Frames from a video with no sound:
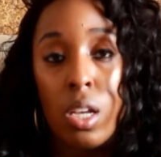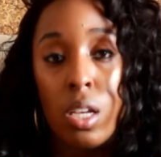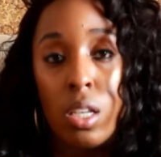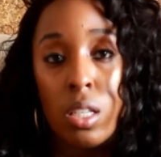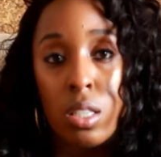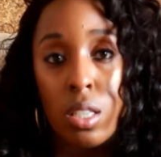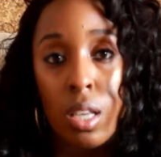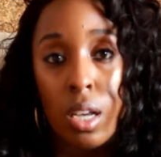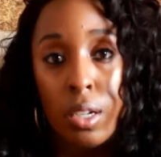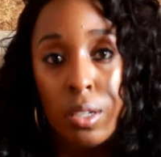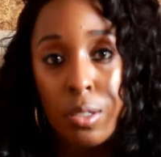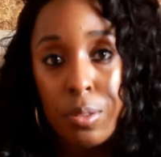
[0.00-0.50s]

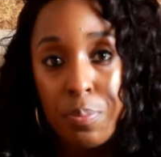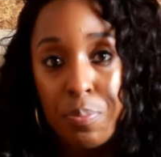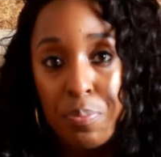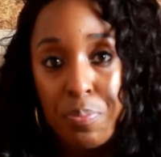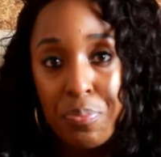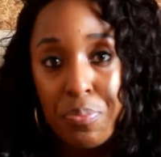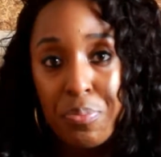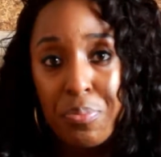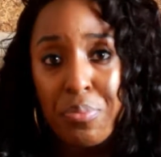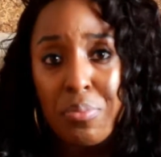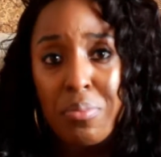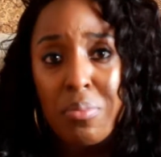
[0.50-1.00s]
So
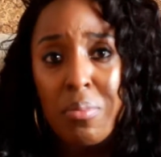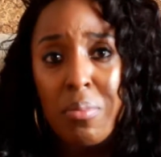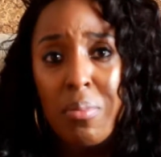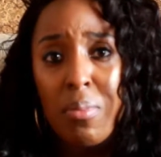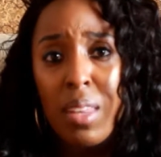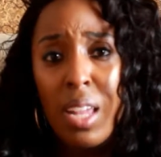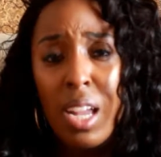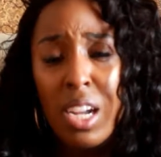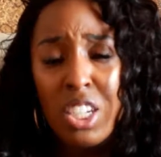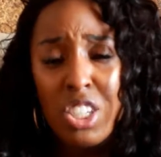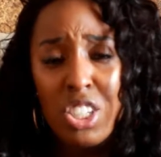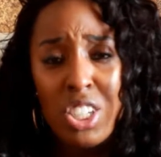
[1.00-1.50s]

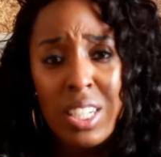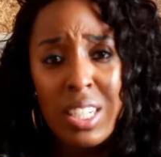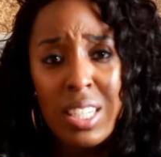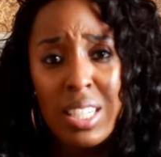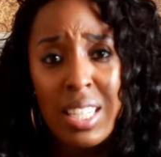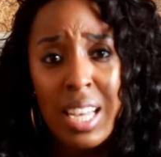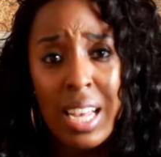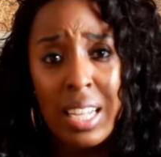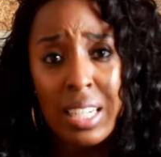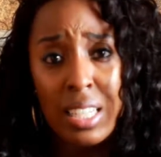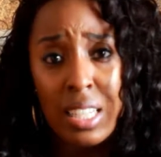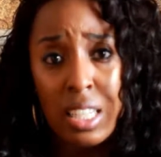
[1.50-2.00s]
she
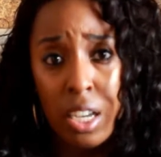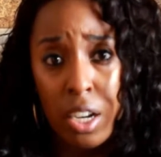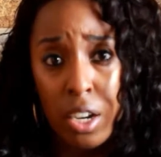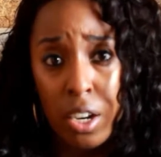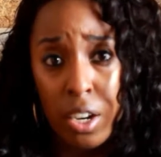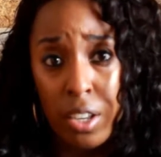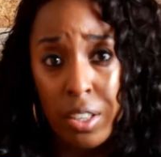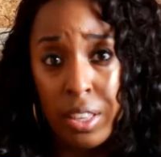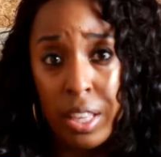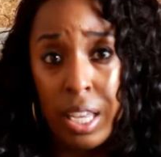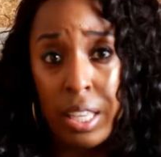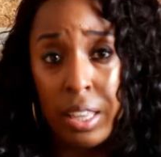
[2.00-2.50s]
decided to
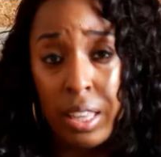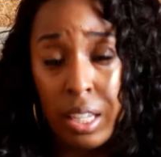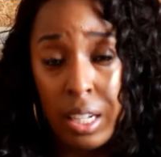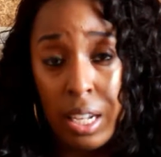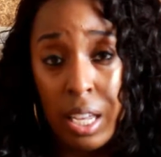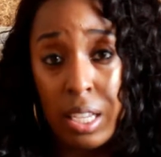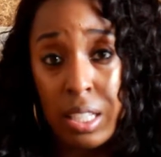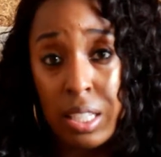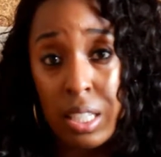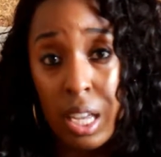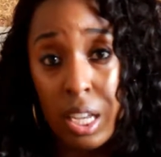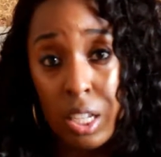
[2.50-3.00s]
air that the
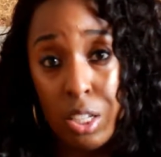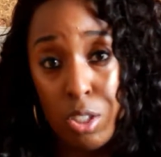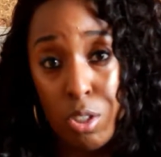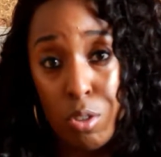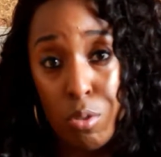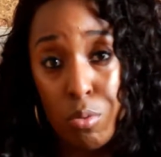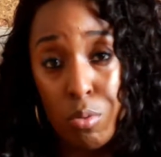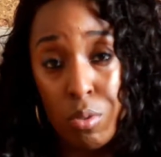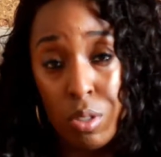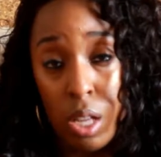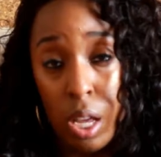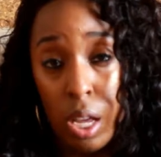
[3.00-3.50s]
next day,
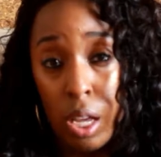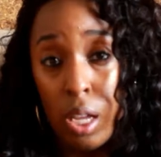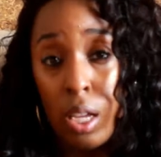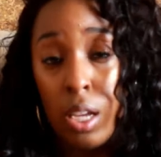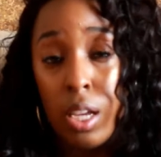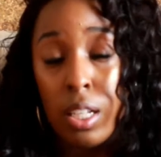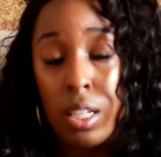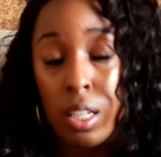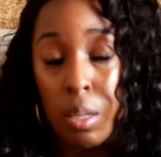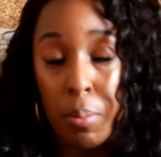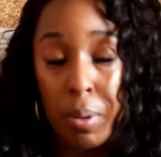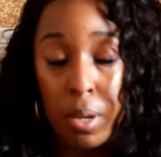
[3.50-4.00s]
Tuesday,
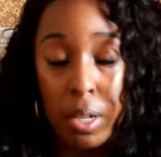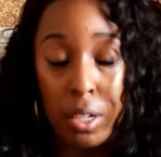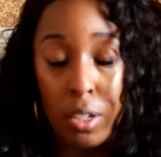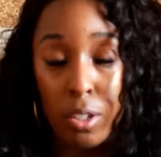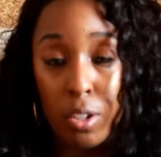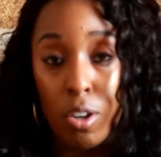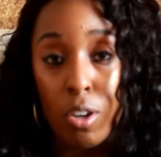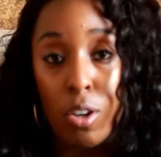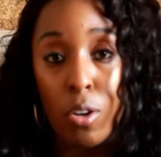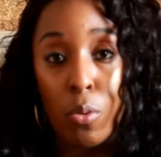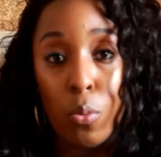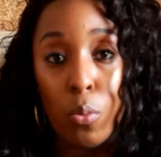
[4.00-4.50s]
depending
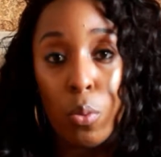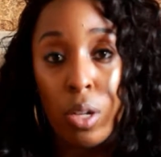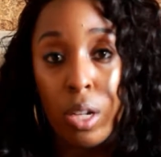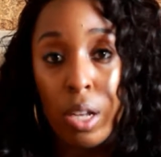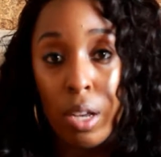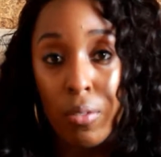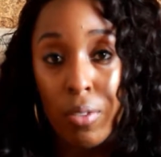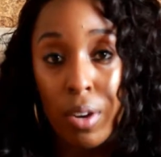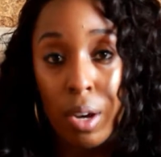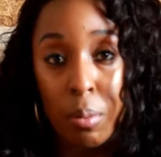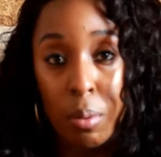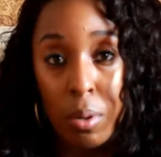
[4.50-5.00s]
on
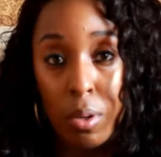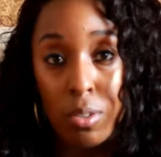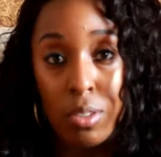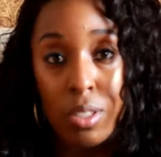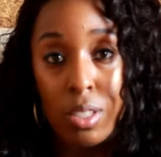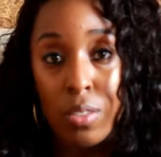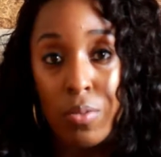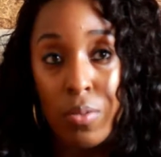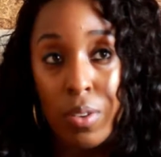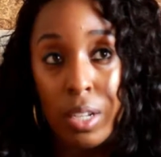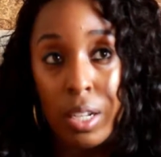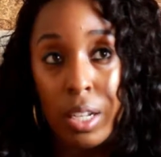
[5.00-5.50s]
whenever I post
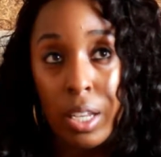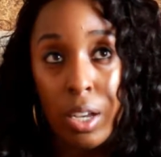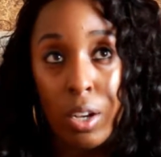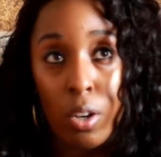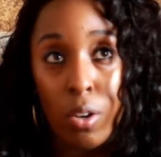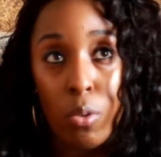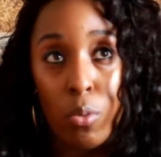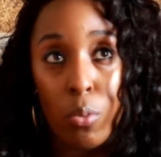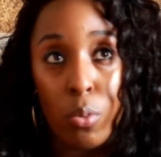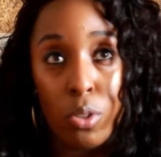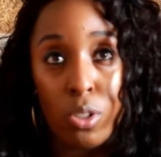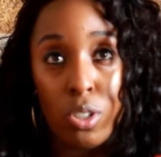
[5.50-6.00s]
this
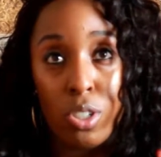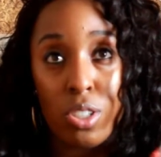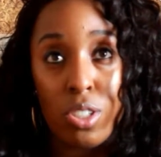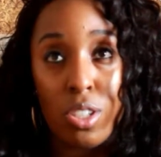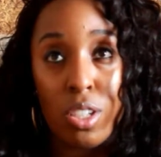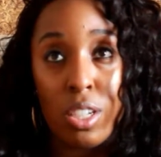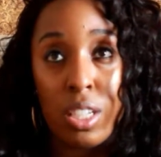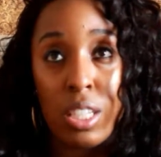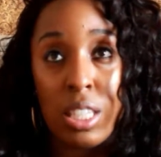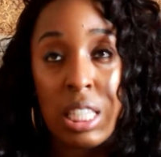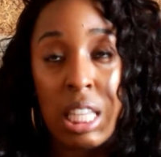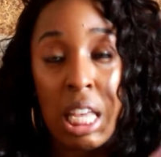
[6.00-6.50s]
video. We're just
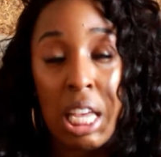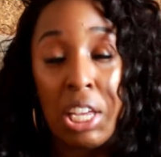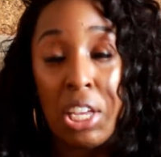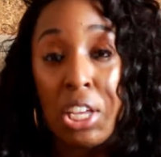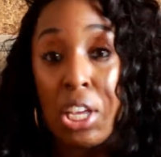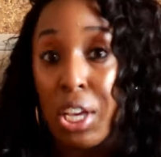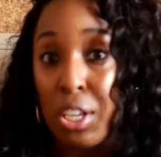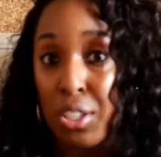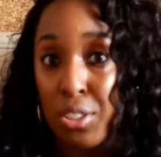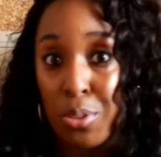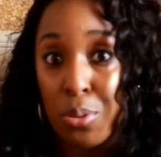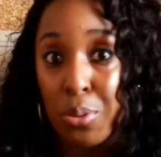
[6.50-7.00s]
gonna say
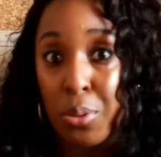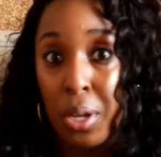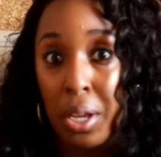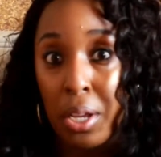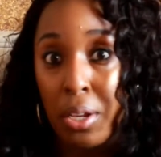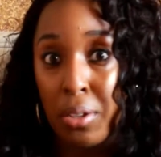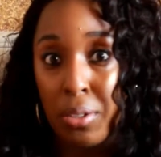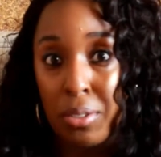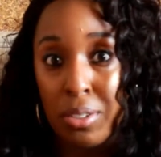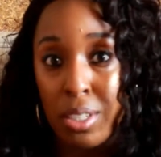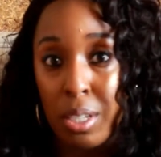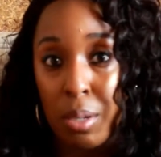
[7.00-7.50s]

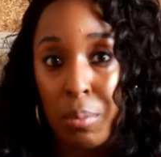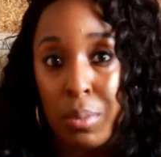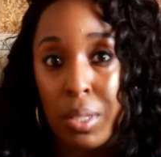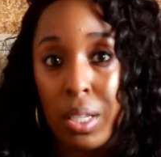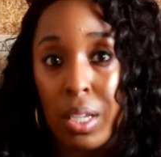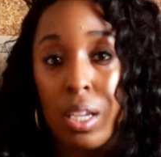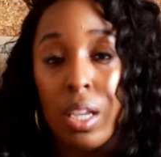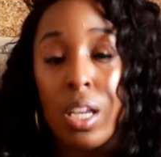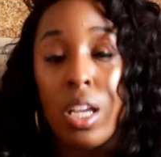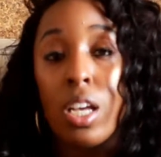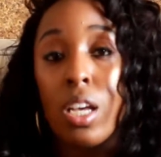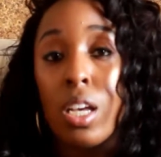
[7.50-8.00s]
yesterday or
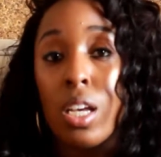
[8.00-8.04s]
something.